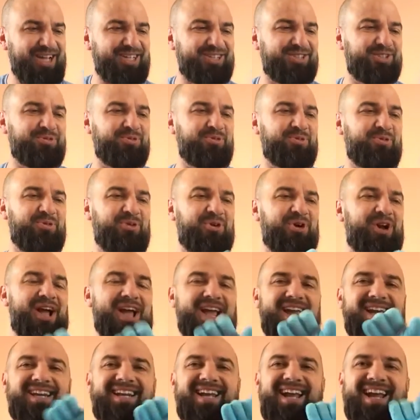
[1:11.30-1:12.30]
That's
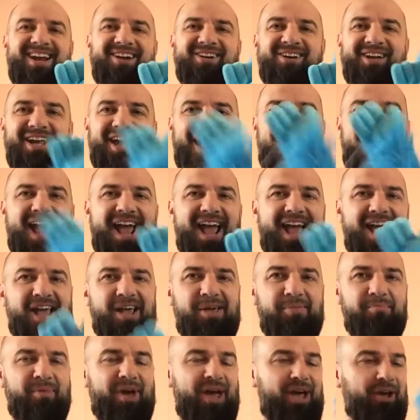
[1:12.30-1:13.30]
right, Harry.
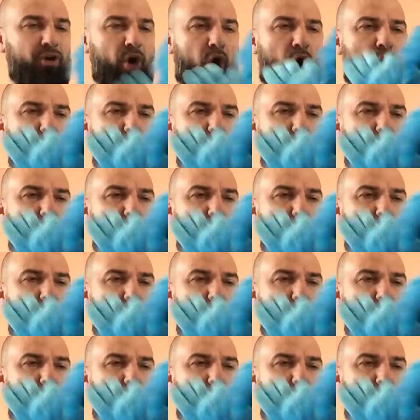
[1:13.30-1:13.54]
Amen.